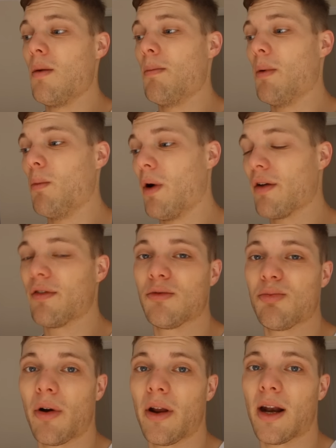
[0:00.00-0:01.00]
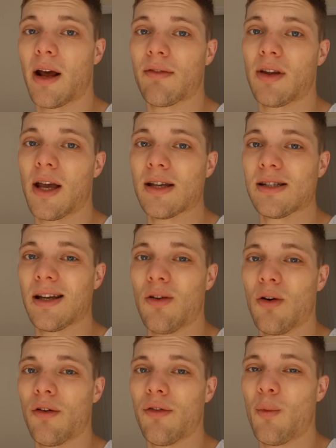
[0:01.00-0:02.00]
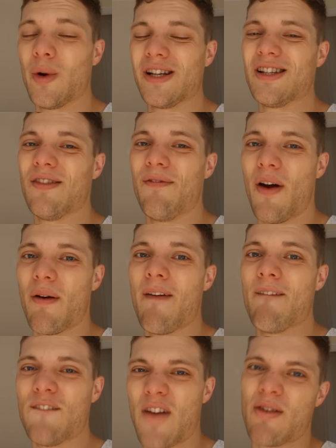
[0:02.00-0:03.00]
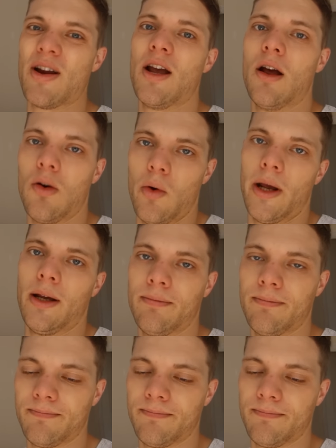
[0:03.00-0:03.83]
but one of them is probably gonna have to get sent off, which is very, very annoying.